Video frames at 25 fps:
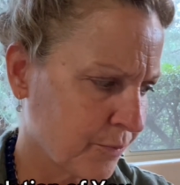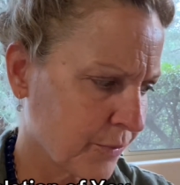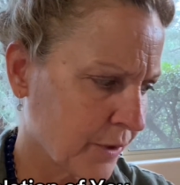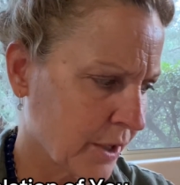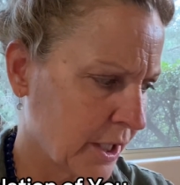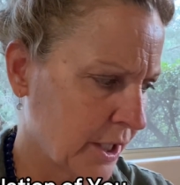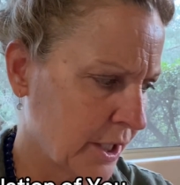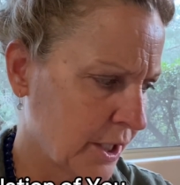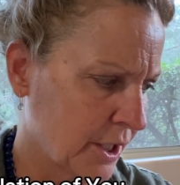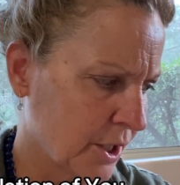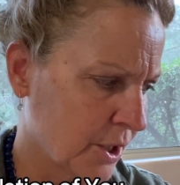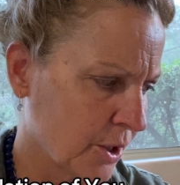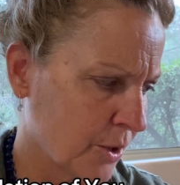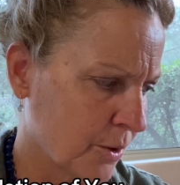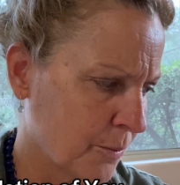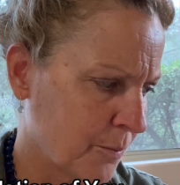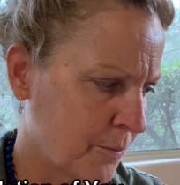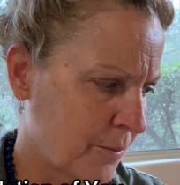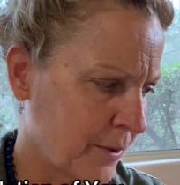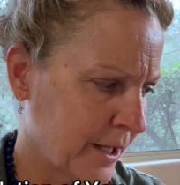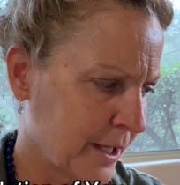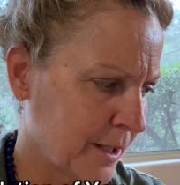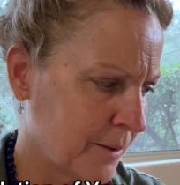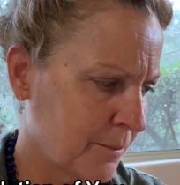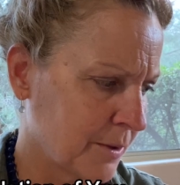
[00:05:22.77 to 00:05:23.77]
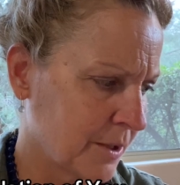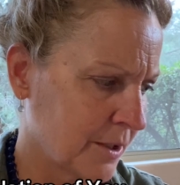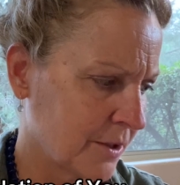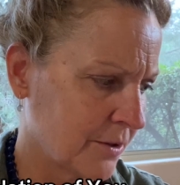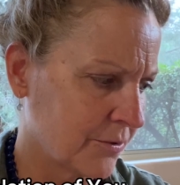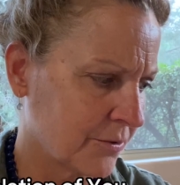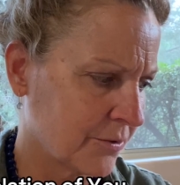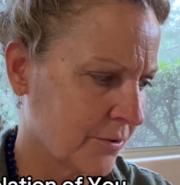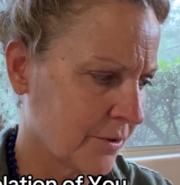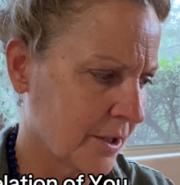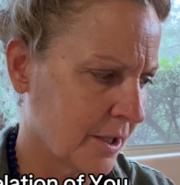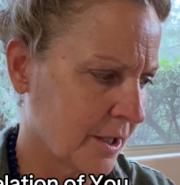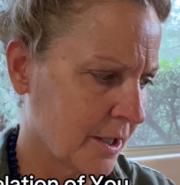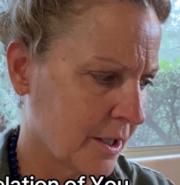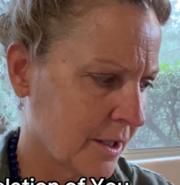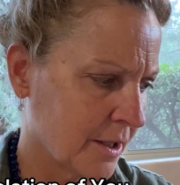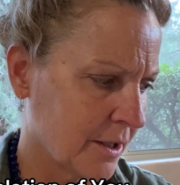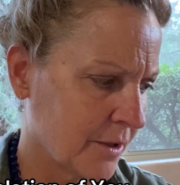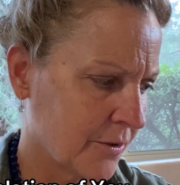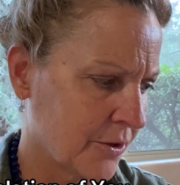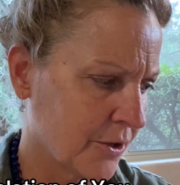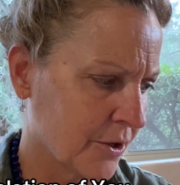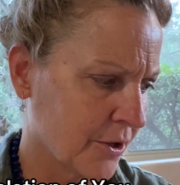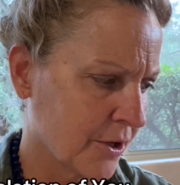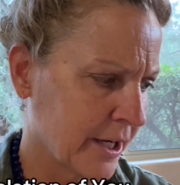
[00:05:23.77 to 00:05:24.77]
you know, babies,
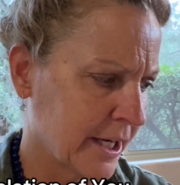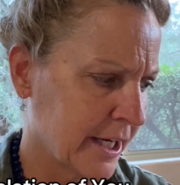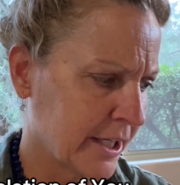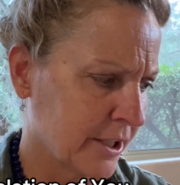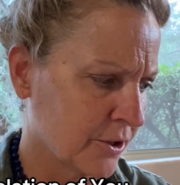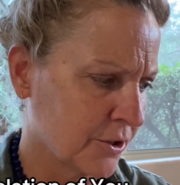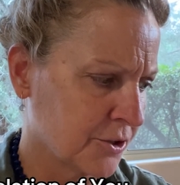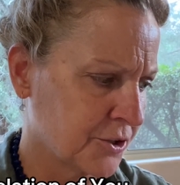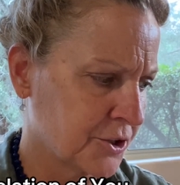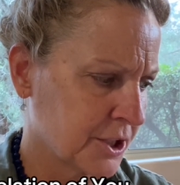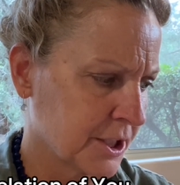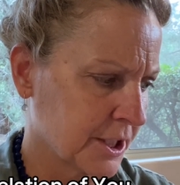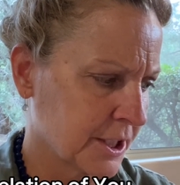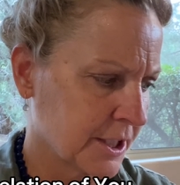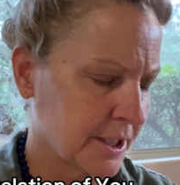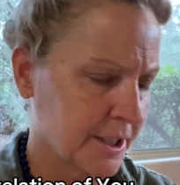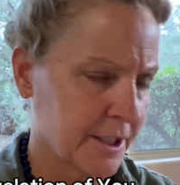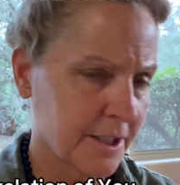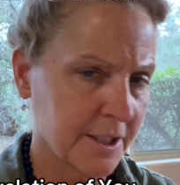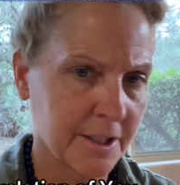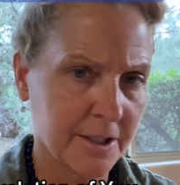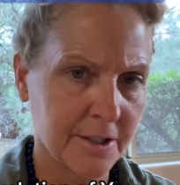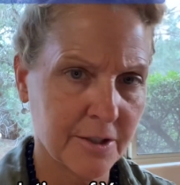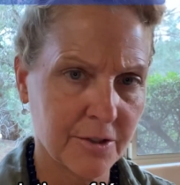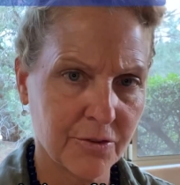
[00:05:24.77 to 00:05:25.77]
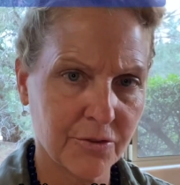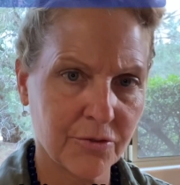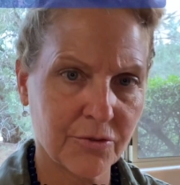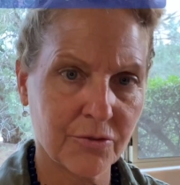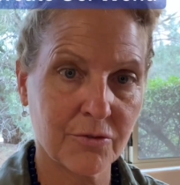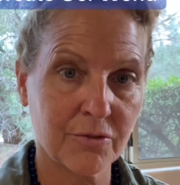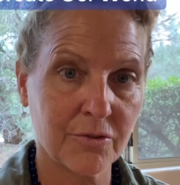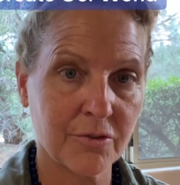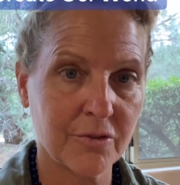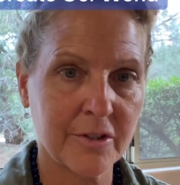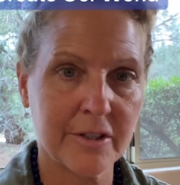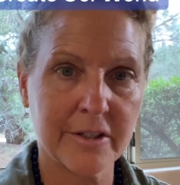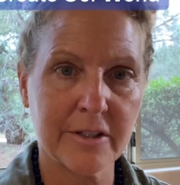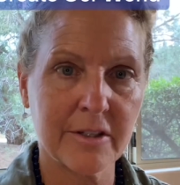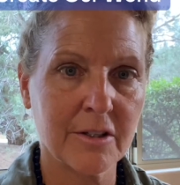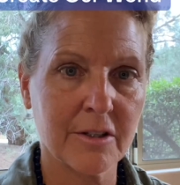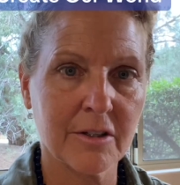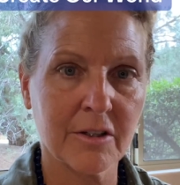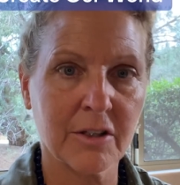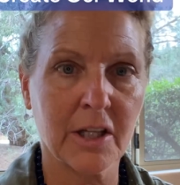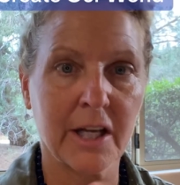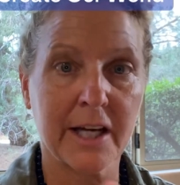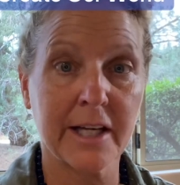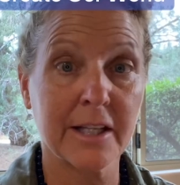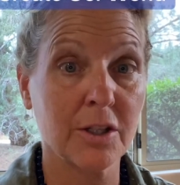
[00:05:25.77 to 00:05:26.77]
their energy is
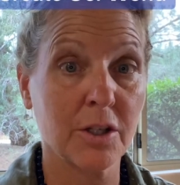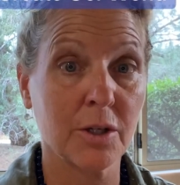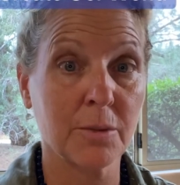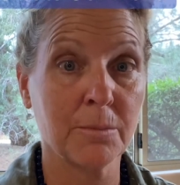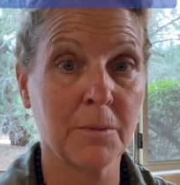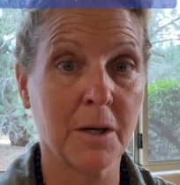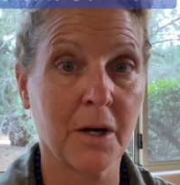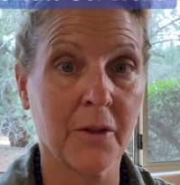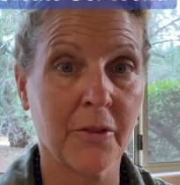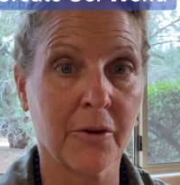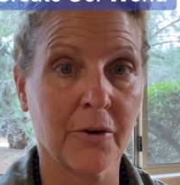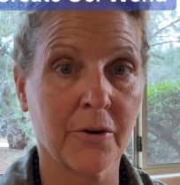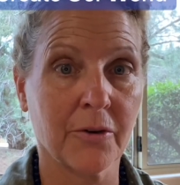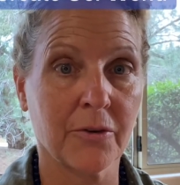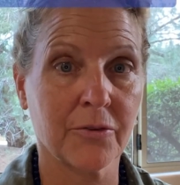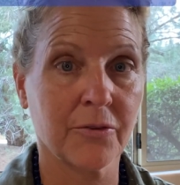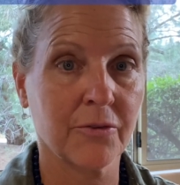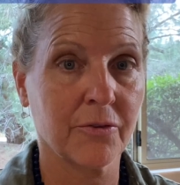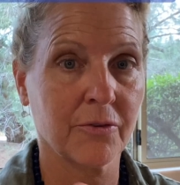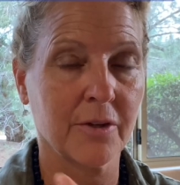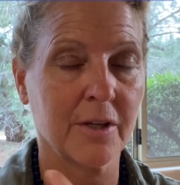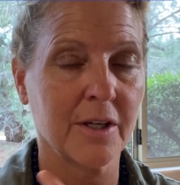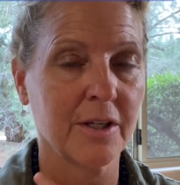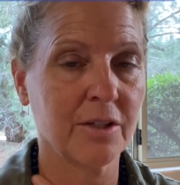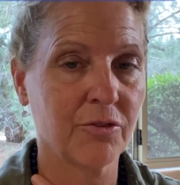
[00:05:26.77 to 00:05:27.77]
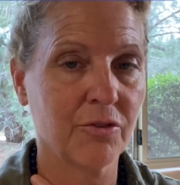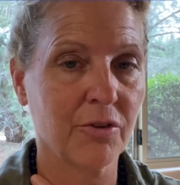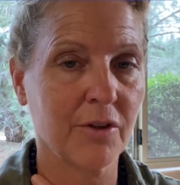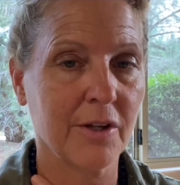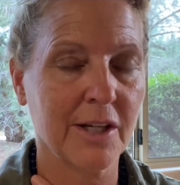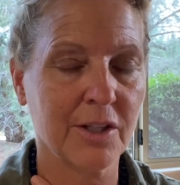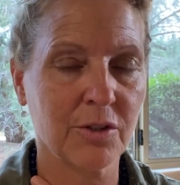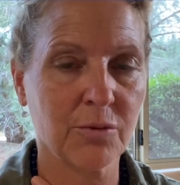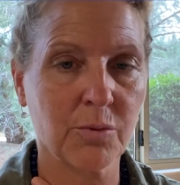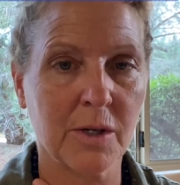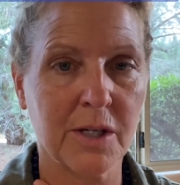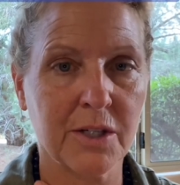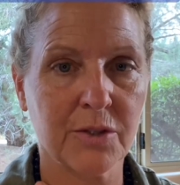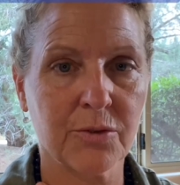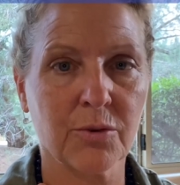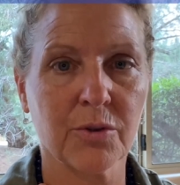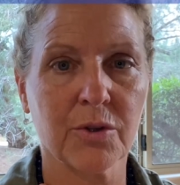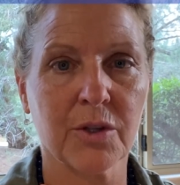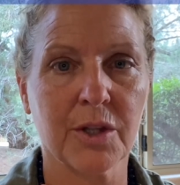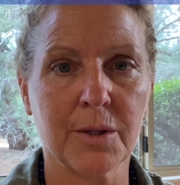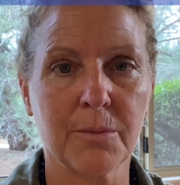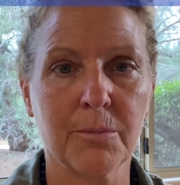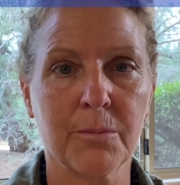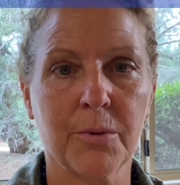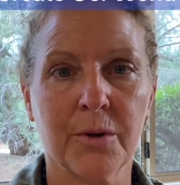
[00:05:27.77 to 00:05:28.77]
like their mothers. And so that's why it's
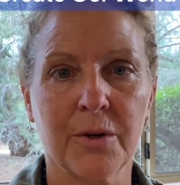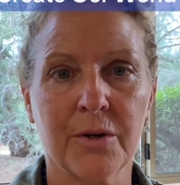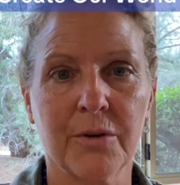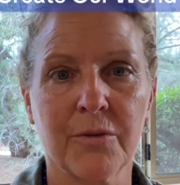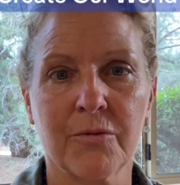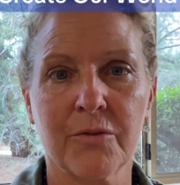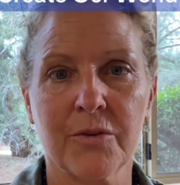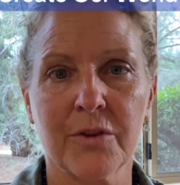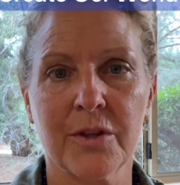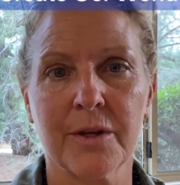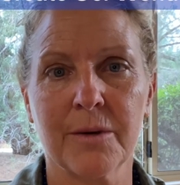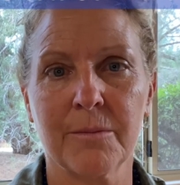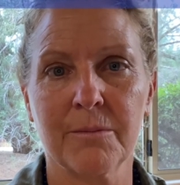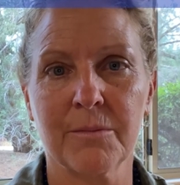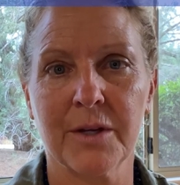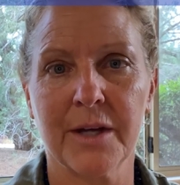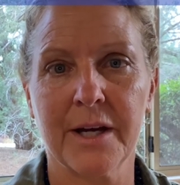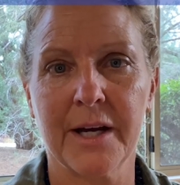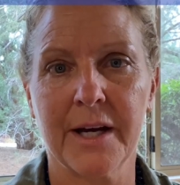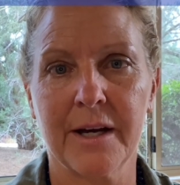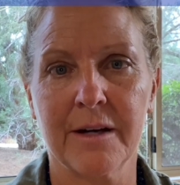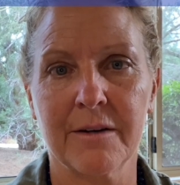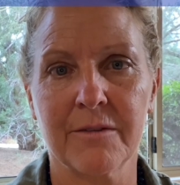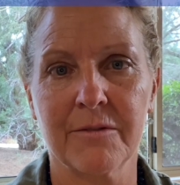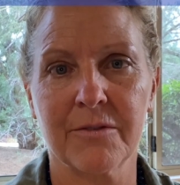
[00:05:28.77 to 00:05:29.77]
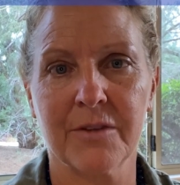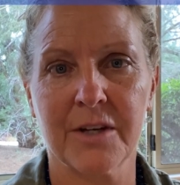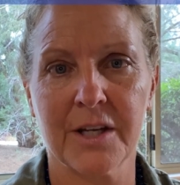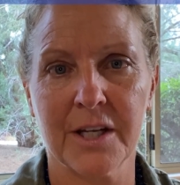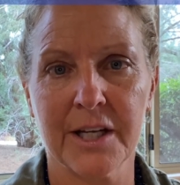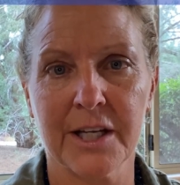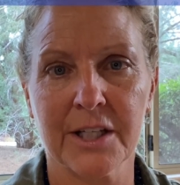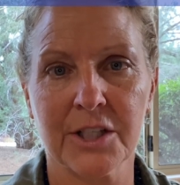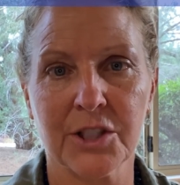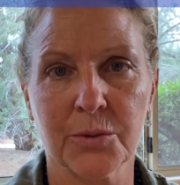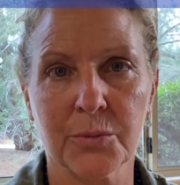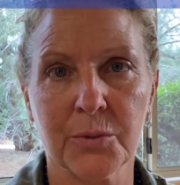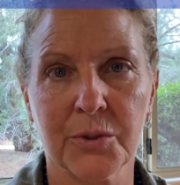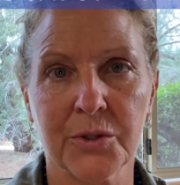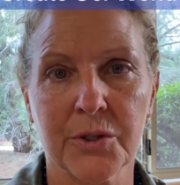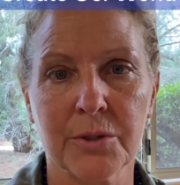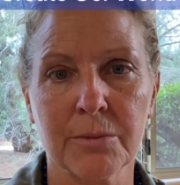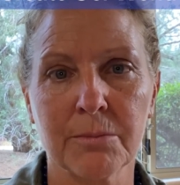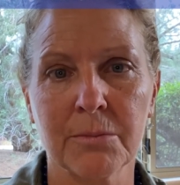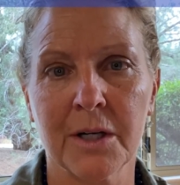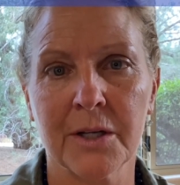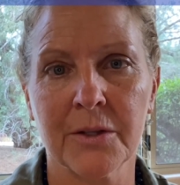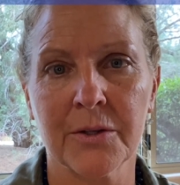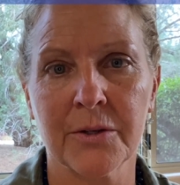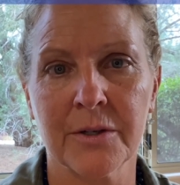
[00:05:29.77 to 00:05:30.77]
really important for them to have connection with their
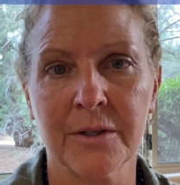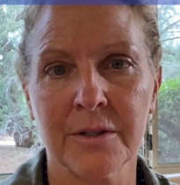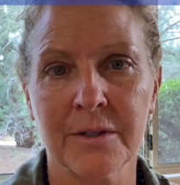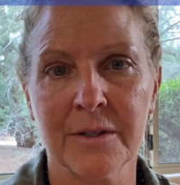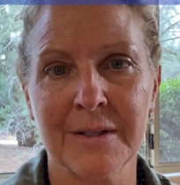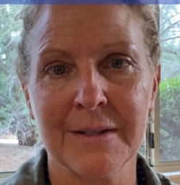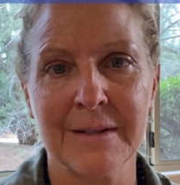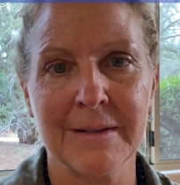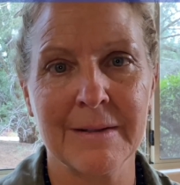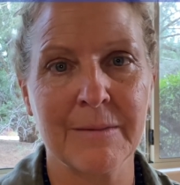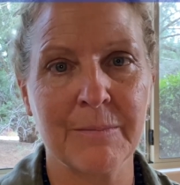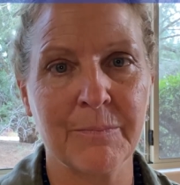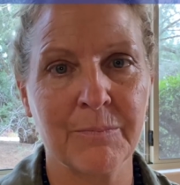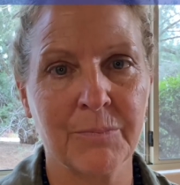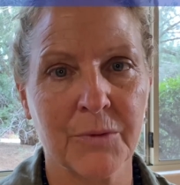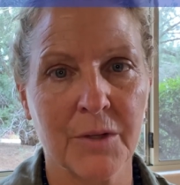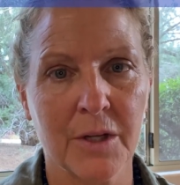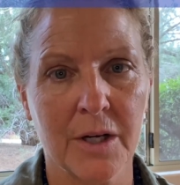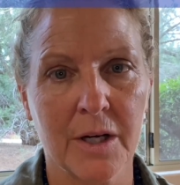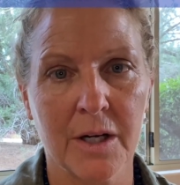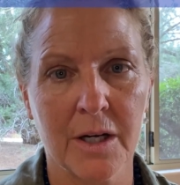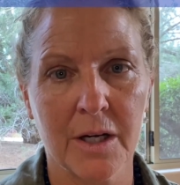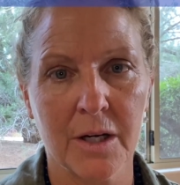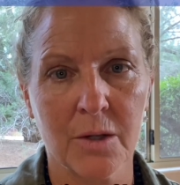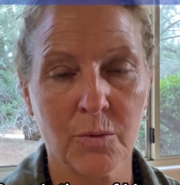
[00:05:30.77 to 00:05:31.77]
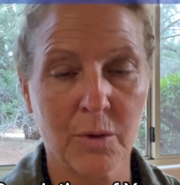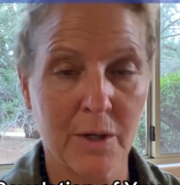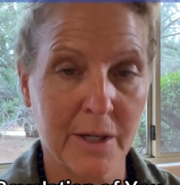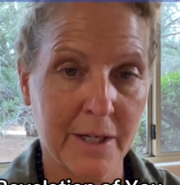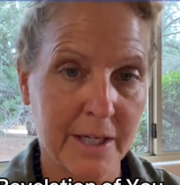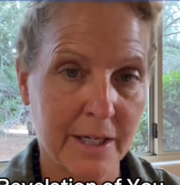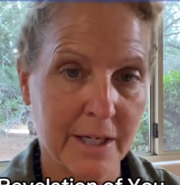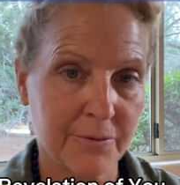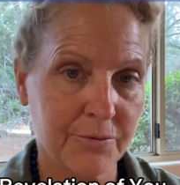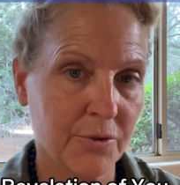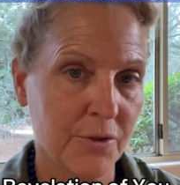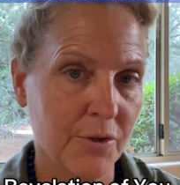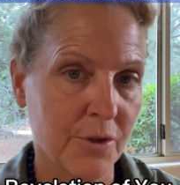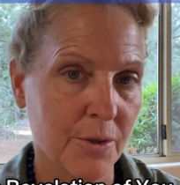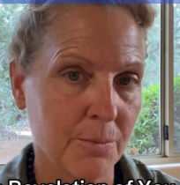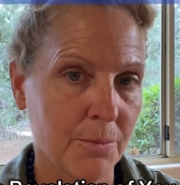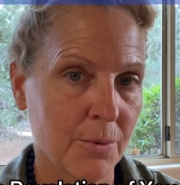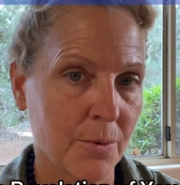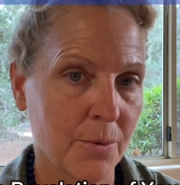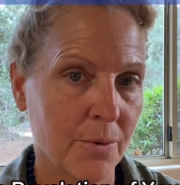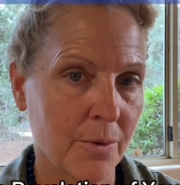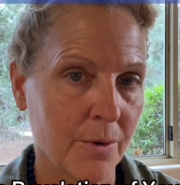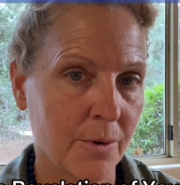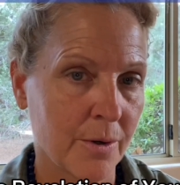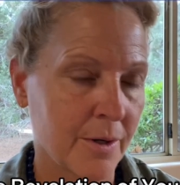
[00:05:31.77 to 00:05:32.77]
mother right after they're
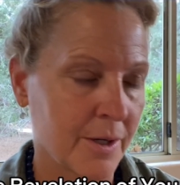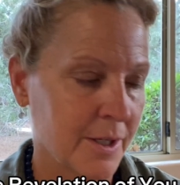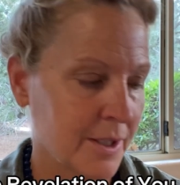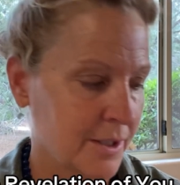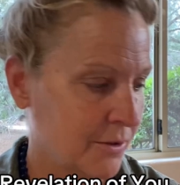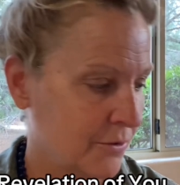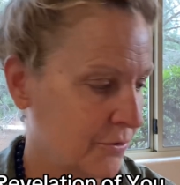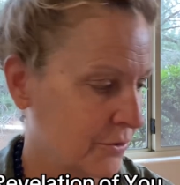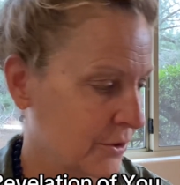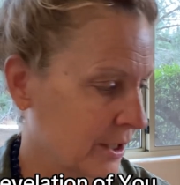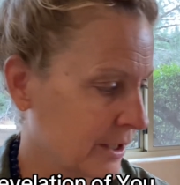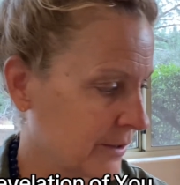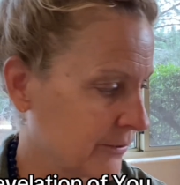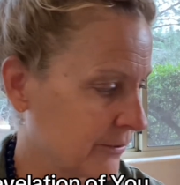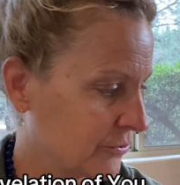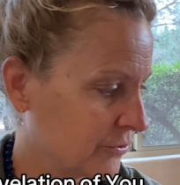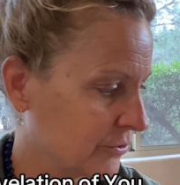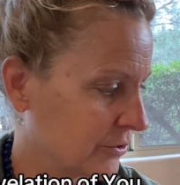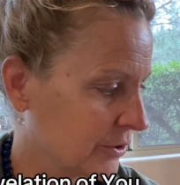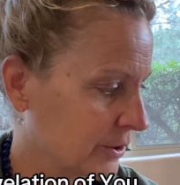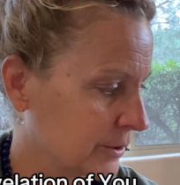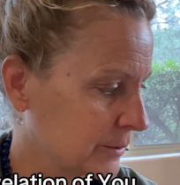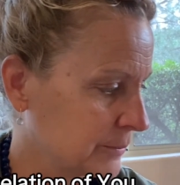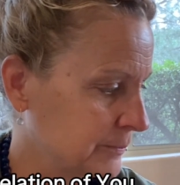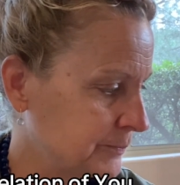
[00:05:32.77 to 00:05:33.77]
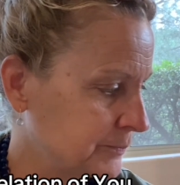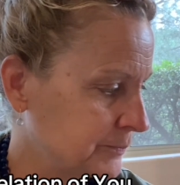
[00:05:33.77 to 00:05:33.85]
born and stuff. So